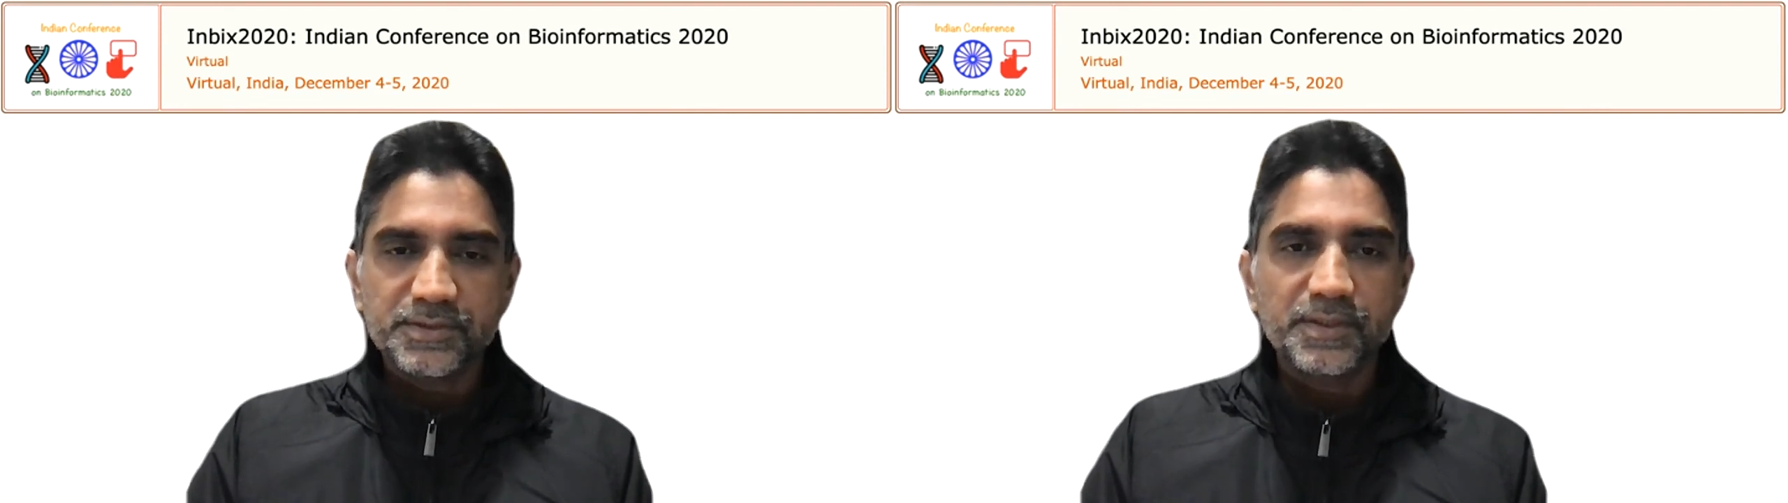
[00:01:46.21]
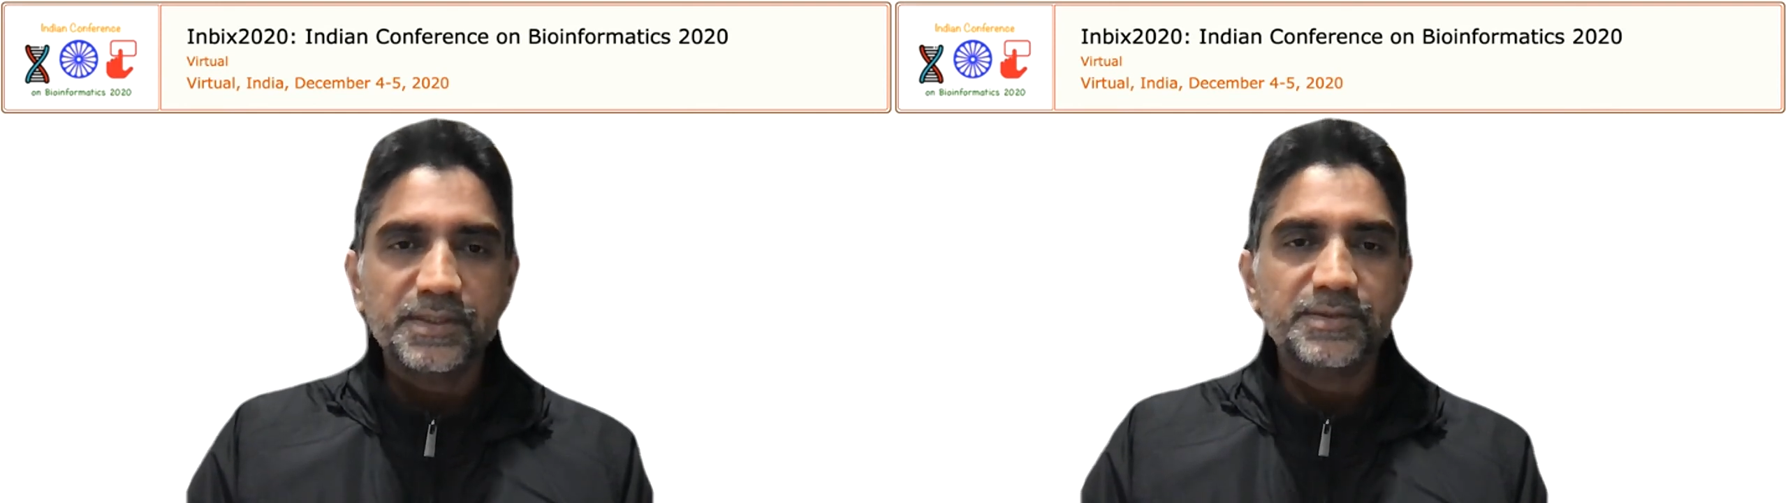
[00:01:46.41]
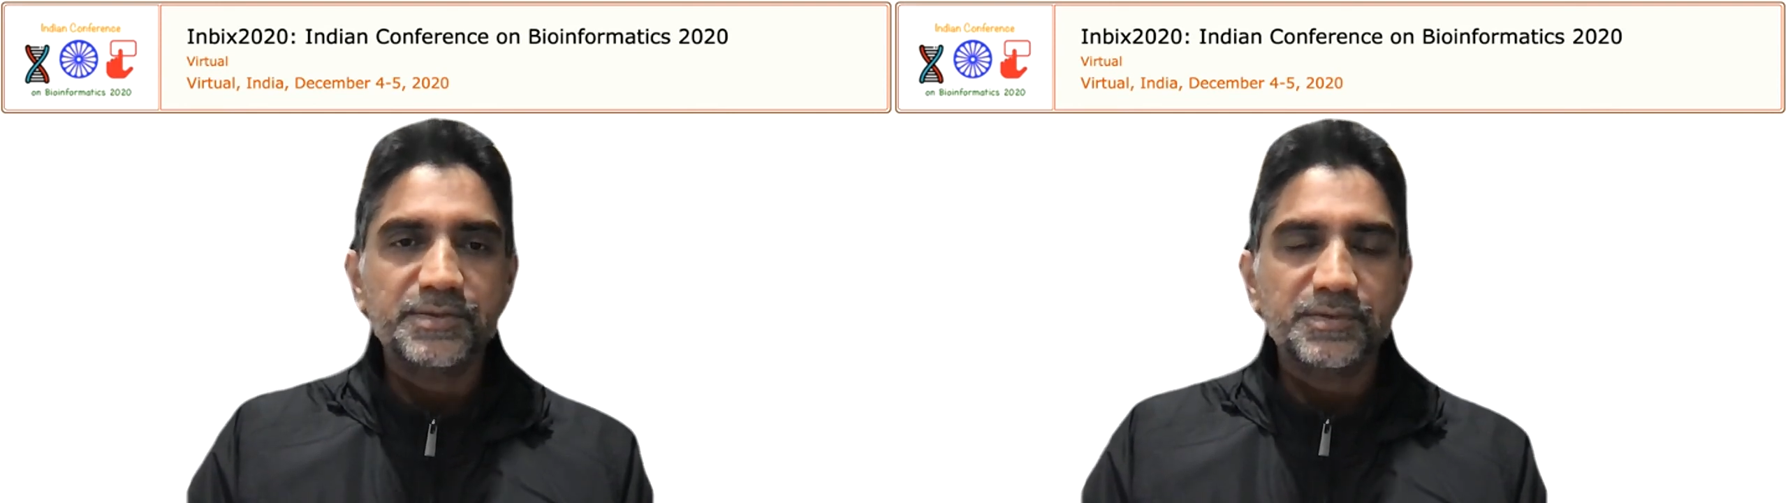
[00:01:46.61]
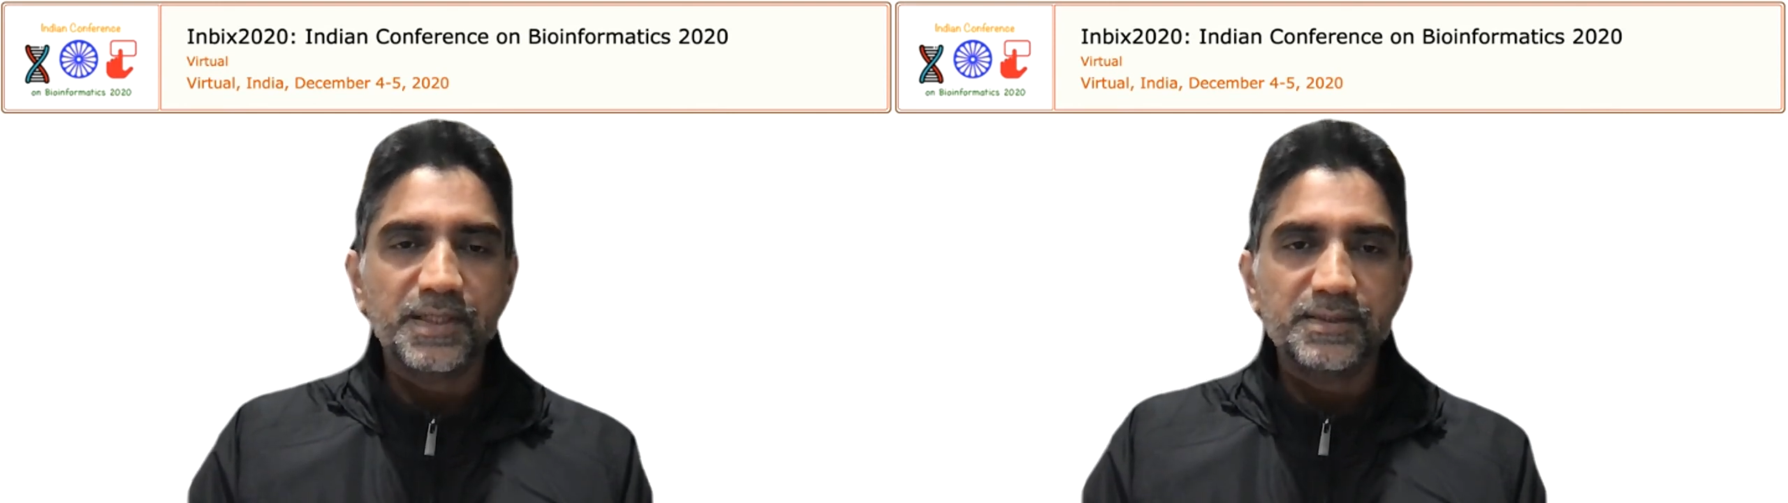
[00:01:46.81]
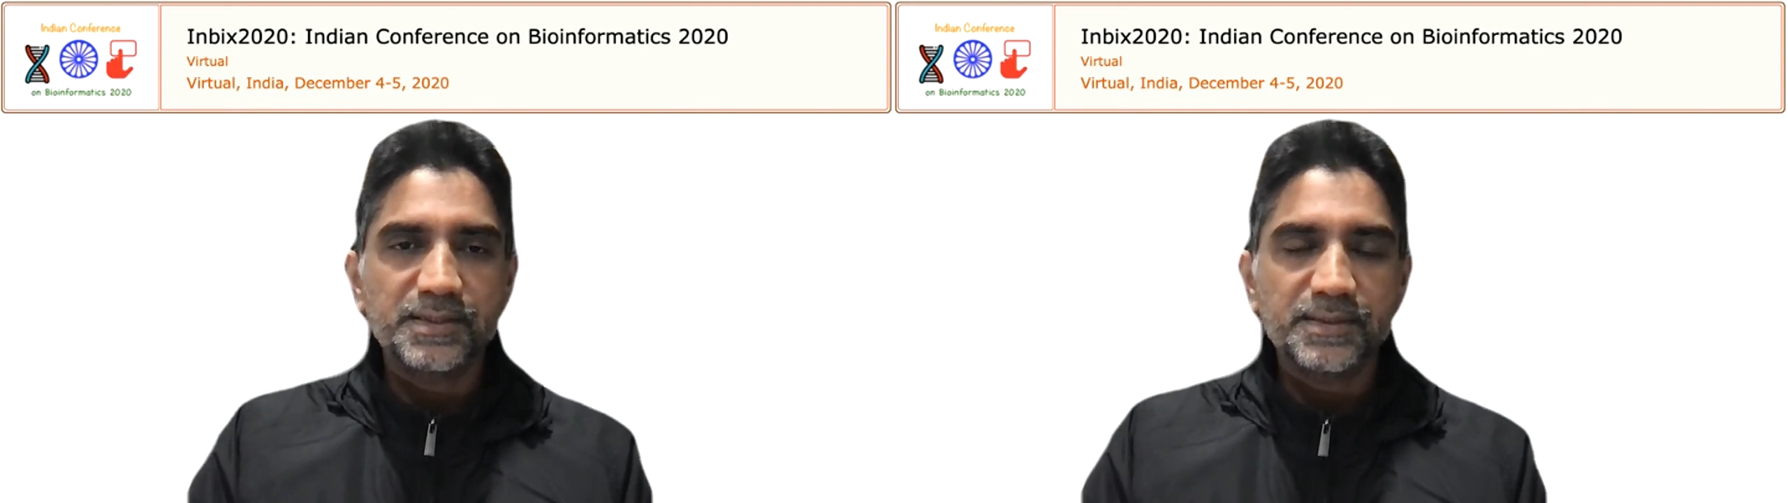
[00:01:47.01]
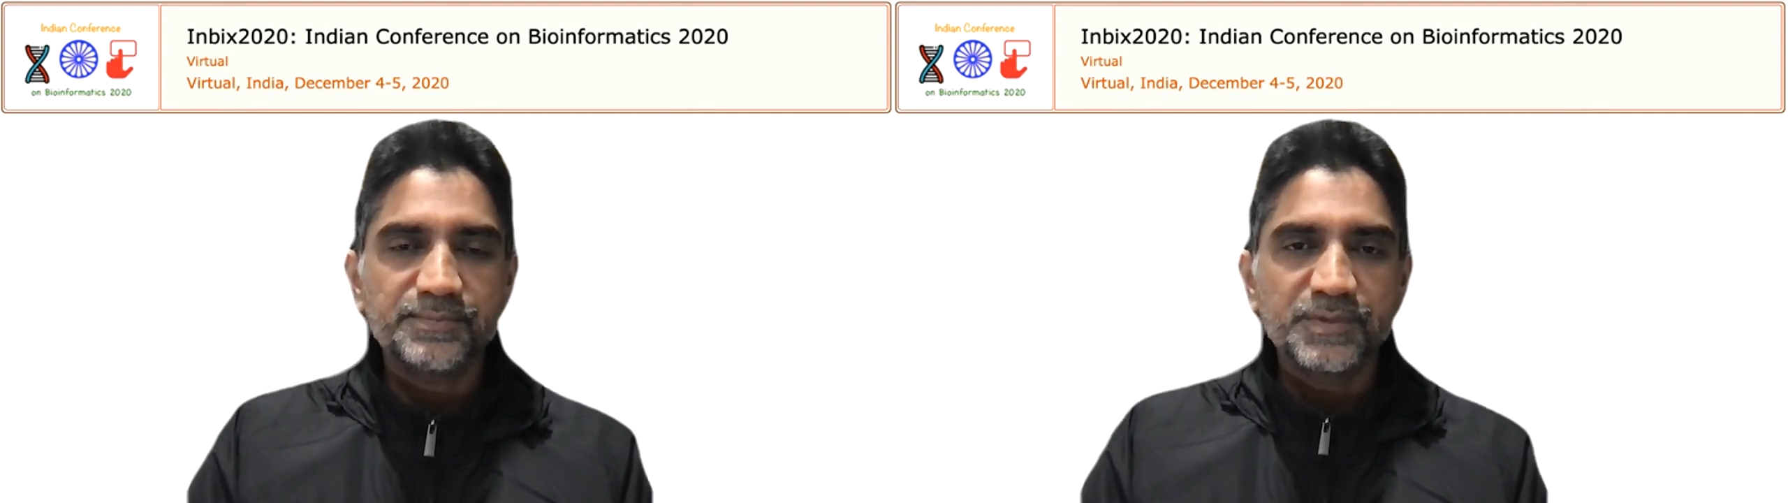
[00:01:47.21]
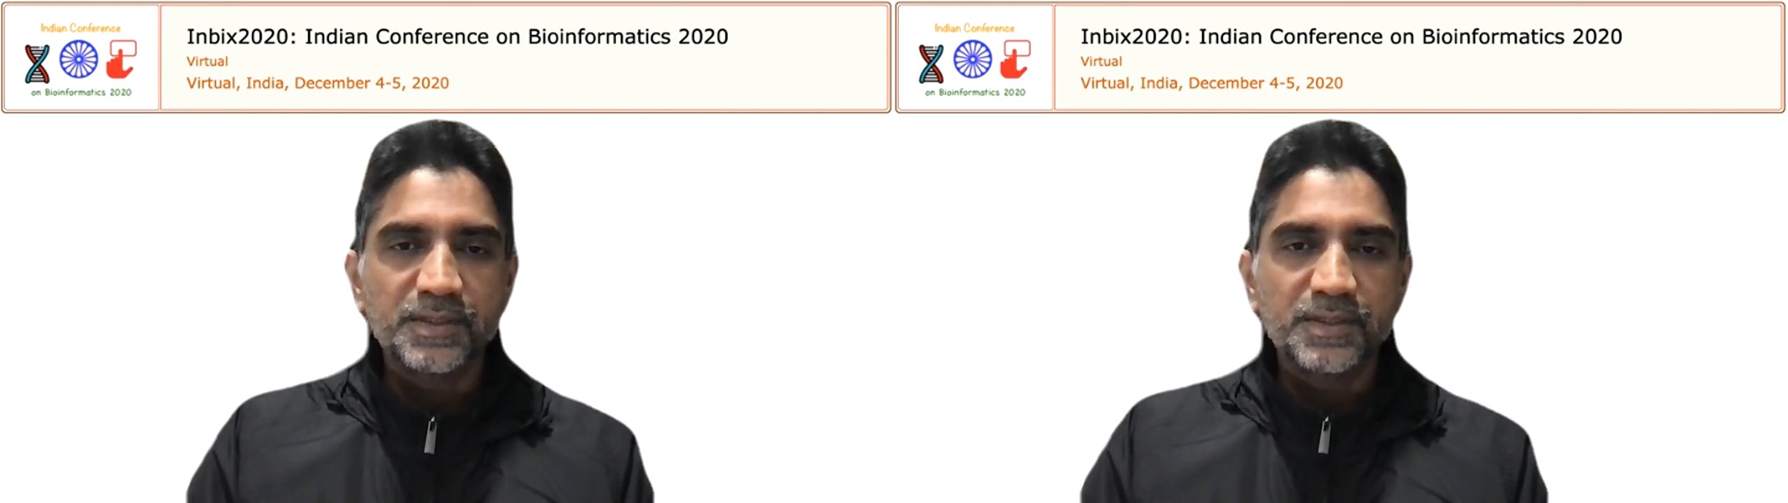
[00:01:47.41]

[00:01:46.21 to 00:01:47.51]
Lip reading: working together